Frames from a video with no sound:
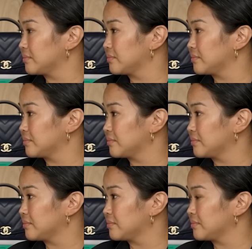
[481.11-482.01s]

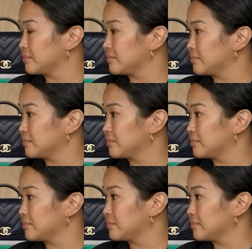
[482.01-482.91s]

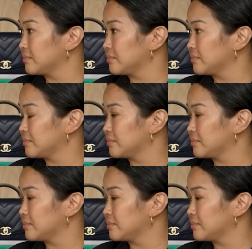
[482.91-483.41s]
(silent)